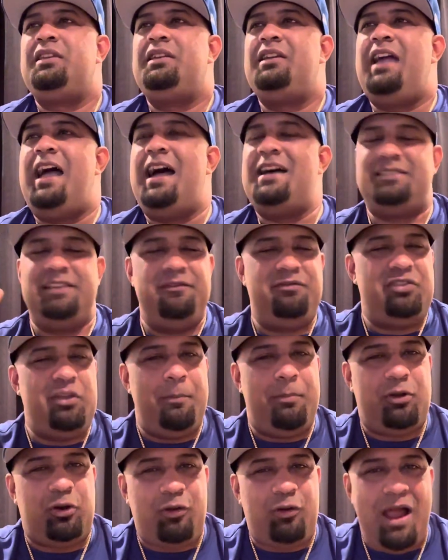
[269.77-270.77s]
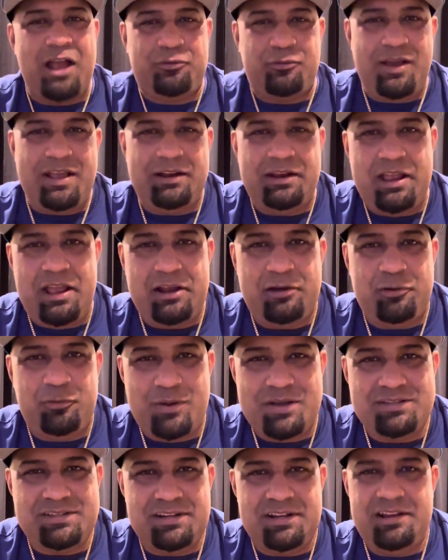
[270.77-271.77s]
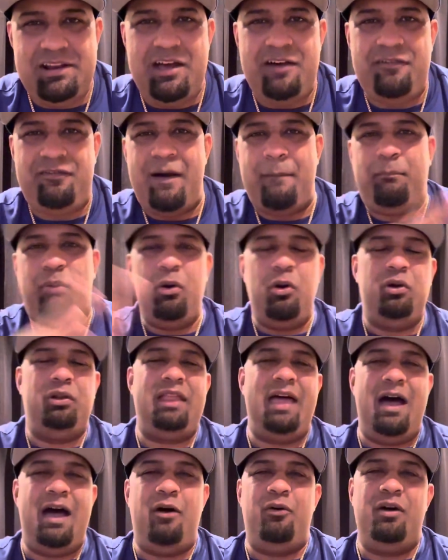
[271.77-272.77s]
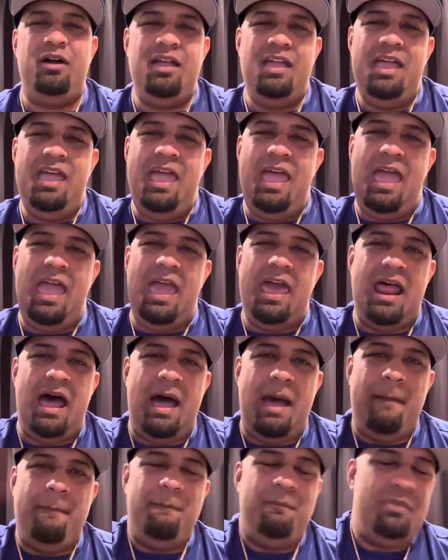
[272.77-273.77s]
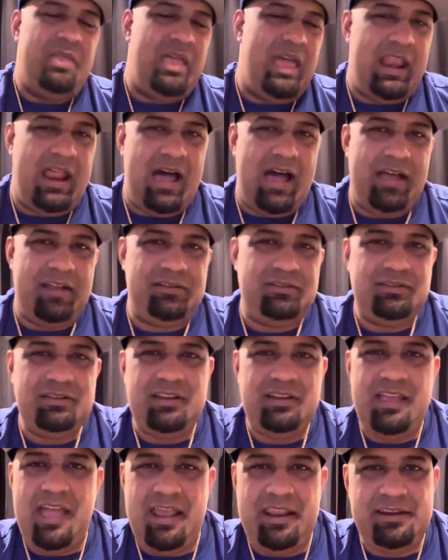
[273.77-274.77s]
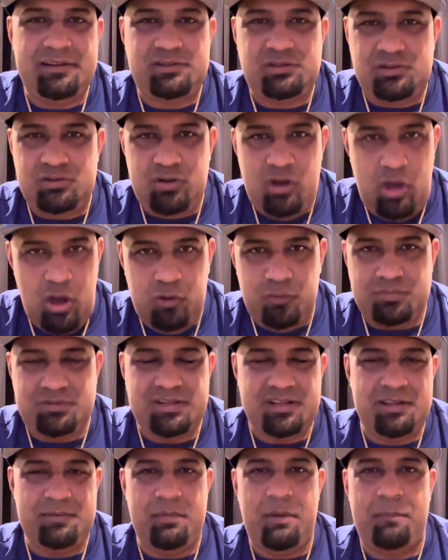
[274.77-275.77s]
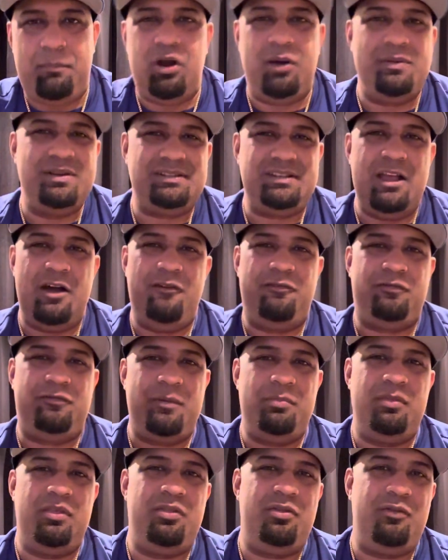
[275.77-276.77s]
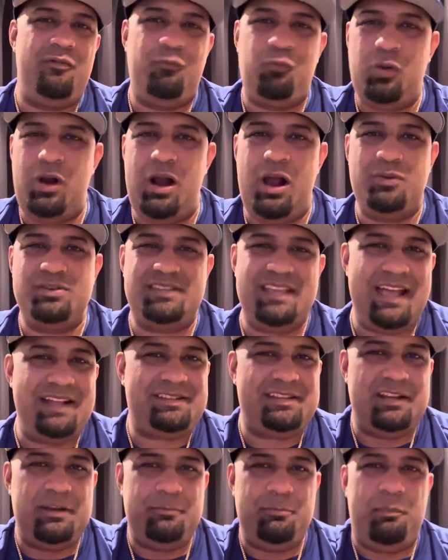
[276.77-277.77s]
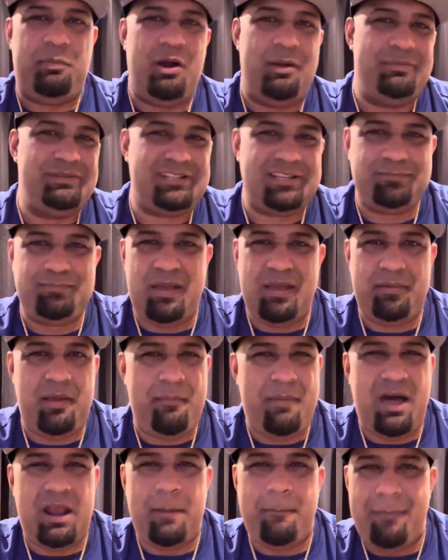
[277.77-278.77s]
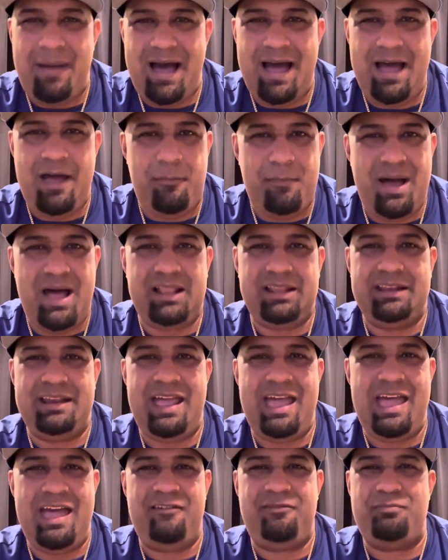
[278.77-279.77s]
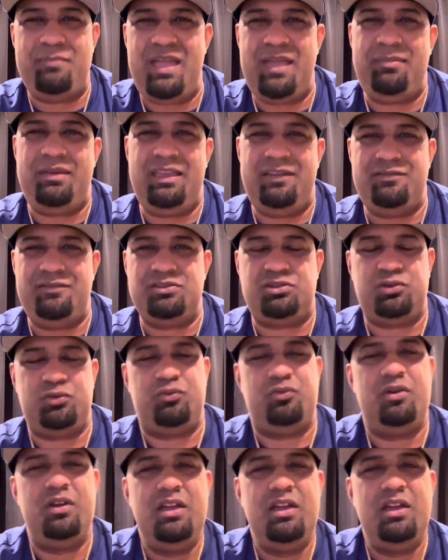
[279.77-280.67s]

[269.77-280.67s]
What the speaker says: as if the cracked radiator wasn't enough, I pulled out and I headed home to them apartments. Now, from where I was at to them apartments is maybe about a mile and a half, maybe even 2. You